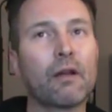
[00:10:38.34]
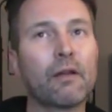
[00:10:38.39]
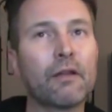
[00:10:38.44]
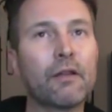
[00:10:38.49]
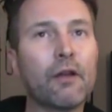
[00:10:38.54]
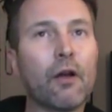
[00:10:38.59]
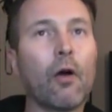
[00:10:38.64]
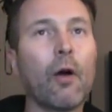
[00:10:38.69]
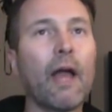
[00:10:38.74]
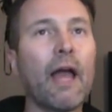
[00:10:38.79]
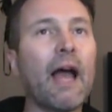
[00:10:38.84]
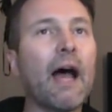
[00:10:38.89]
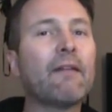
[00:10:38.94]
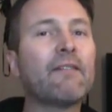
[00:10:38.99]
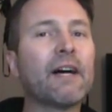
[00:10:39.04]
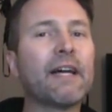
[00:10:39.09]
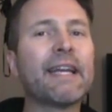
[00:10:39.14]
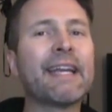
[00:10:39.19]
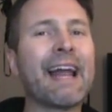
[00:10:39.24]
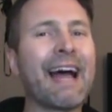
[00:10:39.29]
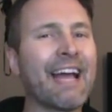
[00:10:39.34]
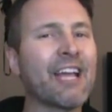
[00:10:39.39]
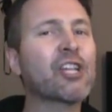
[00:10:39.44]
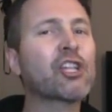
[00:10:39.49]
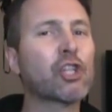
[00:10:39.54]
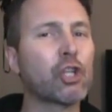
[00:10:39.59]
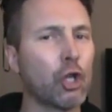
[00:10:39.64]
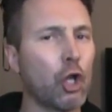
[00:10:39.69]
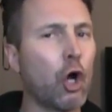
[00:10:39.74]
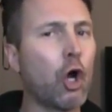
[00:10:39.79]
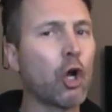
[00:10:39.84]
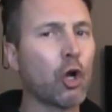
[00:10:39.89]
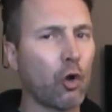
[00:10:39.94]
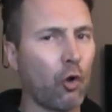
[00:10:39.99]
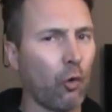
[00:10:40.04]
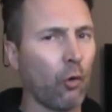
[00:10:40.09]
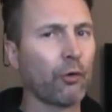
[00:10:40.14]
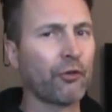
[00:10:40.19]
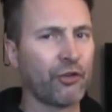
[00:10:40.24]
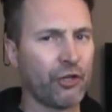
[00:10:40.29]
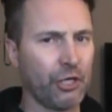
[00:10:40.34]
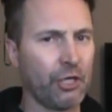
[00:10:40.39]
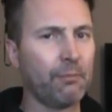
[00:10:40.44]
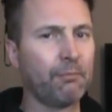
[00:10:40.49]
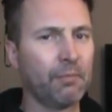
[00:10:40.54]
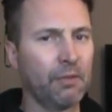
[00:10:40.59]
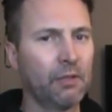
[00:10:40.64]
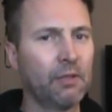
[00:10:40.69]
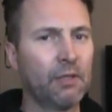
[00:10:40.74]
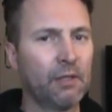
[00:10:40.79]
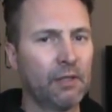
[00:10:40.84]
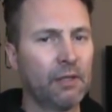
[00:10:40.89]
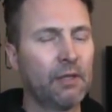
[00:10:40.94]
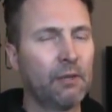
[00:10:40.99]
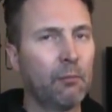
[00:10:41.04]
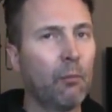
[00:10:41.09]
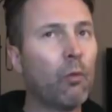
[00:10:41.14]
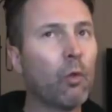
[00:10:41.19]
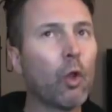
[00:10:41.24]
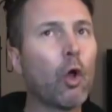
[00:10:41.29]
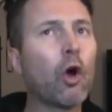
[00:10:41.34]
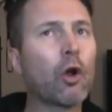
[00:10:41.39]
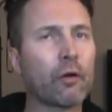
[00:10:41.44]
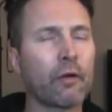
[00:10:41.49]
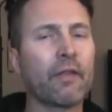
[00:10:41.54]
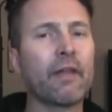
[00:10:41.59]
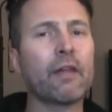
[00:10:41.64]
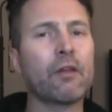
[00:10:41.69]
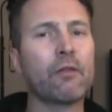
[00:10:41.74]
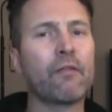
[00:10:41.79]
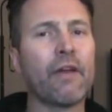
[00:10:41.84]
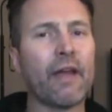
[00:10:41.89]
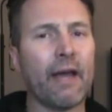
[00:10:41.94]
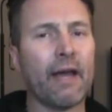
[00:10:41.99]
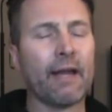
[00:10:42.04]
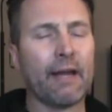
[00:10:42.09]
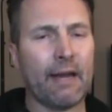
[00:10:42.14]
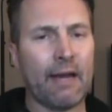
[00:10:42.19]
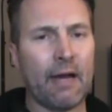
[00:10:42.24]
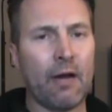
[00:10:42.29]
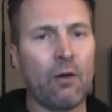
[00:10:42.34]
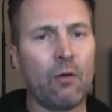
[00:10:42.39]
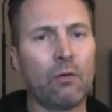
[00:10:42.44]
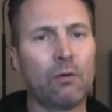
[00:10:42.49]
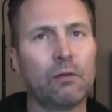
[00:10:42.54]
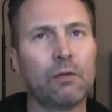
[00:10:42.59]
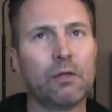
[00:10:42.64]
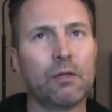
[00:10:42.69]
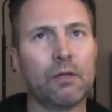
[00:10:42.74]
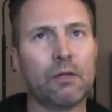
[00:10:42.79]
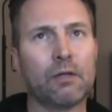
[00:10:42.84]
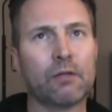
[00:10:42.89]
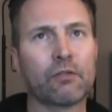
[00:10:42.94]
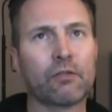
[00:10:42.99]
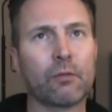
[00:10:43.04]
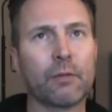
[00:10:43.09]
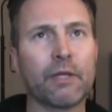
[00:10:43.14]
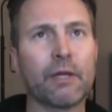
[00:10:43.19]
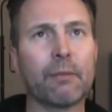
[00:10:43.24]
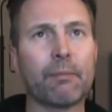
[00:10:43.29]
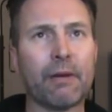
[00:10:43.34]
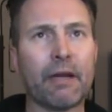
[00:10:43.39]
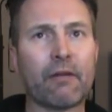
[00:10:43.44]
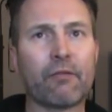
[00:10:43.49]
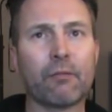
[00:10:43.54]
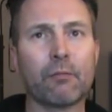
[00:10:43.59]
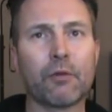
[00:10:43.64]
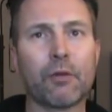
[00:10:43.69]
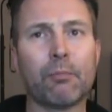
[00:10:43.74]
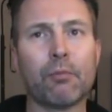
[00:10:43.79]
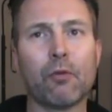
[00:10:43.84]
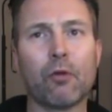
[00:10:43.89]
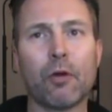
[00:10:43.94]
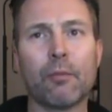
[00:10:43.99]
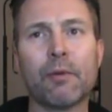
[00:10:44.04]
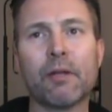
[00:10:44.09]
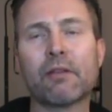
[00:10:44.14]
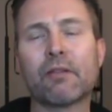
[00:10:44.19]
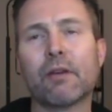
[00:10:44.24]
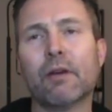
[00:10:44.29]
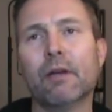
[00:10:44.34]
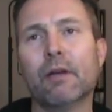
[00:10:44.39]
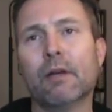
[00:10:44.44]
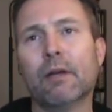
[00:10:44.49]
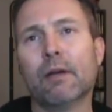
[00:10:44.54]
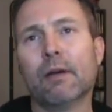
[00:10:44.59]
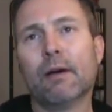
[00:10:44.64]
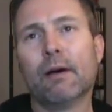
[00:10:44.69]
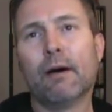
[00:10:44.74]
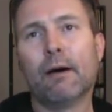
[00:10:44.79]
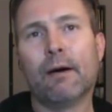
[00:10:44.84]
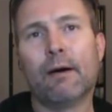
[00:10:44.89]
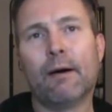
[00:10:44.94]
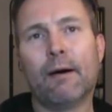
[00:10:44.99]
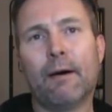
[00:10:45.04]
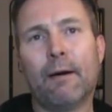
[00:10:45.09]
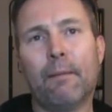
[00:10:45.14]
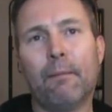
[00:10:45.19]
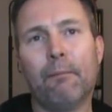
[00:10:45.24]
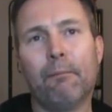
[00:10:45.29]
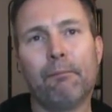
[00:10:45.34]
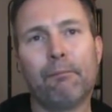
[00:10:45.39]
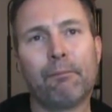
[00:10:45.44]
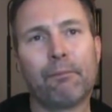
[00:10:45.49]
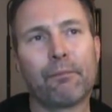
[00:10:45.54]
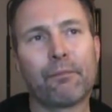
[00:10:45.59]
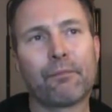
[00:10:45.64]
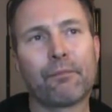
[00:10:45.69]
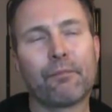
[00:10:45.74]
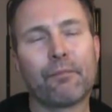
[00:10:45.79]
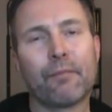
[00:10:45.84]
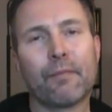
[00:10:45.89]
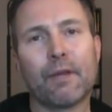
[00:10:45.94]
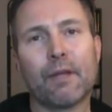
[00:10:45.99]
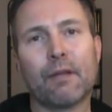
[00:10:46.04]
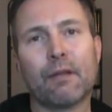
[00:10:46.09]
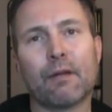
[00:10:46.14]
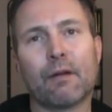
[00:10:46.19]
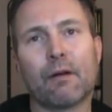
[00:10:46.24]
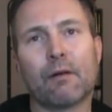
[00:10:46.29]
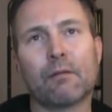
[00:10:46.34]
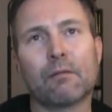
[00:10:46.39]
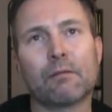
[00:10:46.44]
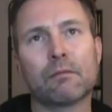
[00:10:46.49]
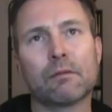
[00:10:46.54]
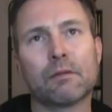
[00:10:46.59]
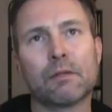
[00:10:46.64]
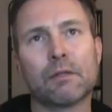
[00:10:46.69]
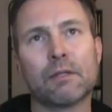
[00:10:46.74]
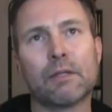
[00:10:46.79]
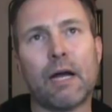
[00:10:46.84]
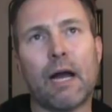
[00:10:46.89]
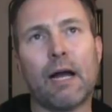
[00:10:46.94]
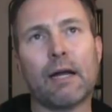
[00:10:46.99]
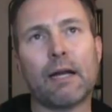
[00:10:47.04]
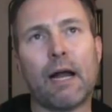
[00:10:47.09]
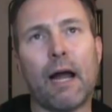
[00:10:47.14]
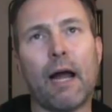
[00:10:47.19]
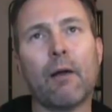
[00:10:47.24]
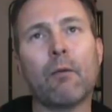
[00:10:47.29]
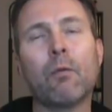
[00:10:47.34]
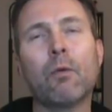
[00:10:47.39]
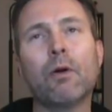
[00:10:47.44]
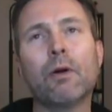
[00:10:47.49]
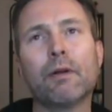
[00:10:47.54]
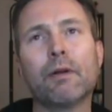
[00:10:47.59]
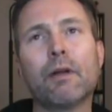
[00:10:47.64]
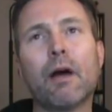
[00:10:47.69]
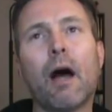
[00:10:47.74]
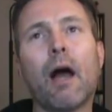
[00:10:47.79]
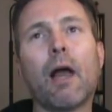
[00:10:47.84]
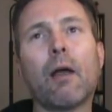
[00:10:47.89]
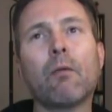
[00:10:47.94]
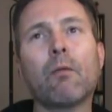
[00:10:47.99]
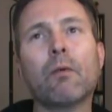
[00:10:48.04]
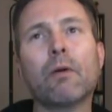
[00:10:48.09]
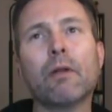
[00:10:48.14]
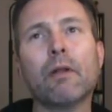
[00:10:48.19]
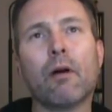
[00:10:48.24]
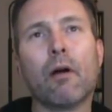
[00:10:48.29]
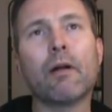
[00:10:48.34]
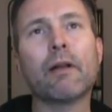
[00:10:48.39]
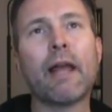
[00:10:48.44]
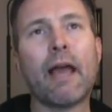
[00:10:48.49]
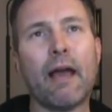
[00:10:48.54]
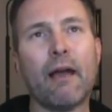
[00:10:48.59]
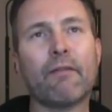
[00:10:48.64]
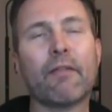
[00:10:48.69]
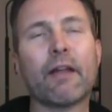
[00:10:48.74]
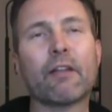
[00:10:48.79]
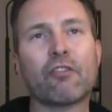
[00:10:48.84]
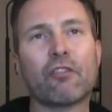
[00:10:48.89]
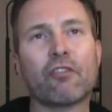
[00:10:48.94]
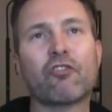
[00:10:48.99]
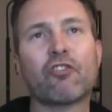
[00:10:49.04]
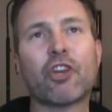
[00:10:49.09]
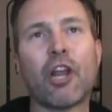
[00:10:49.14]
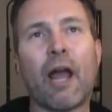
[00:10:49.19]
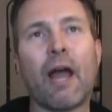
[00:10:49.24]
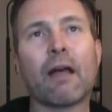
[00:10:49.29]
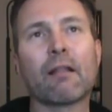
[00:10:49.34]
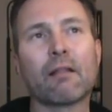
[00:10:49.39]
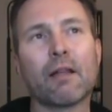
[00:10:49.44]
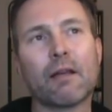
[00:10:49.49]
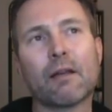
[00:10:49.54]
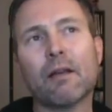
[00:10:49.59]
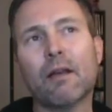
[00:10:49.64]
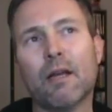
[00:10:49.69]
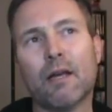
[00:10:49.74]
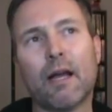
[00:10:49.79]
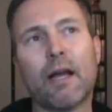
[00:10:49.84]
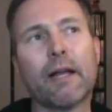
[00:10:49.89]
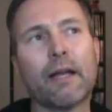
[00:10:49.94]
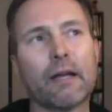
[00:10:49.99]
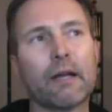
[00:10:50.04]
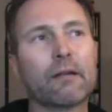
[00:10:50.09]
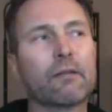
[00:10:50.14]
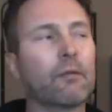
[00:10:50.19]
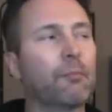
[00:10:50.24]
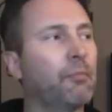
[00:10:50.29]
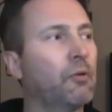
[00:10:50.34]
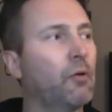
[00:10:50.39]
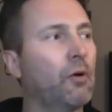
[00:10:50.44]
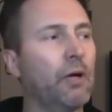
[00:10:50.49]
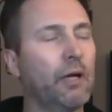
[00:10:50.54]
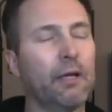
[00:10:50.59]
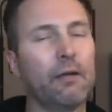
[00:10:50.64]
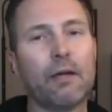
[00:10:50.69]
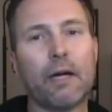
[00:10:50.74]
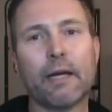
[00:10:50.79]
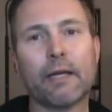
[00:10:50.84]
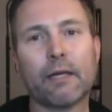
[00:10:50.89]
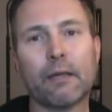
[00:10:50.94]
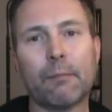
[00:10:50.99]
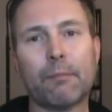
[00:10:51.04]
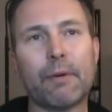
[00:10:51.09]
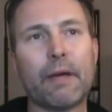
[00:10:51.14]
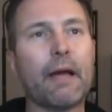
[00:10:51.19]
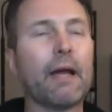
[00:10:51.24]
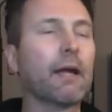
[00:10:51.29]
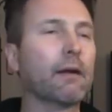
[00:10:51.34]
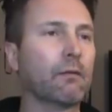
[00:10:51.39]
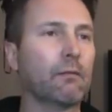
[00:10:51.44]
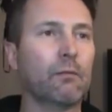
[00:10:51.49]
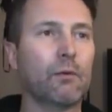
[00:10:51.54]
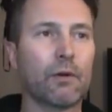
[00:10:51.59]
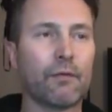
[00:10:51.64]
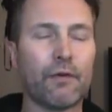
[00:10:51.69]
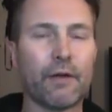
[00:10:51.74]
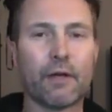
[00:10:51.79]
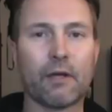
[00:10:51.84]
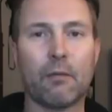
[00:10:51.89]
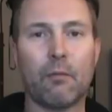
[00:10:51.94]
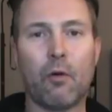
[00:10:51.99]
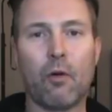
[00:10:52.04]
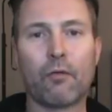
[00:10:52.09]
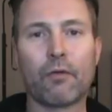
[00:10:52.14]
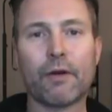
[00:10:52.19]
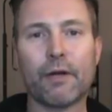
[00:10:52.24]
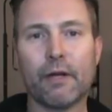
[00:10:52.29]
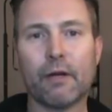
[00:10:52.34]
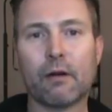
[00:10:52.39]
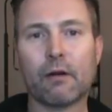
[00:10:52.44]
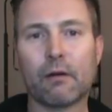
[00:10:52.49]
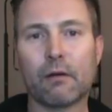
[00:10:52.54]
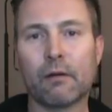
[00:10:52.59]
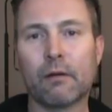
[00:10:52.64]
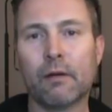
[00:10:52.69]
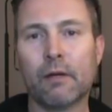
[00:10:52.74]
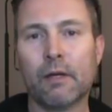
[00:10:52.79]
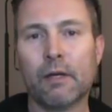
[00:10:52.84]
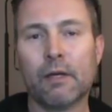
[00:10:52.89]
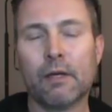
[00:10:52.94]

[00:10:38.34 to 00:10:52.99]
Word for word: you know, have a nice long courtship, longer than you've had now. Uh, so when you get back from deployment, um, you know, I, I would, I would, you know, and have that chat like, eh, I gotta deploy, I get back. What if I come over here and,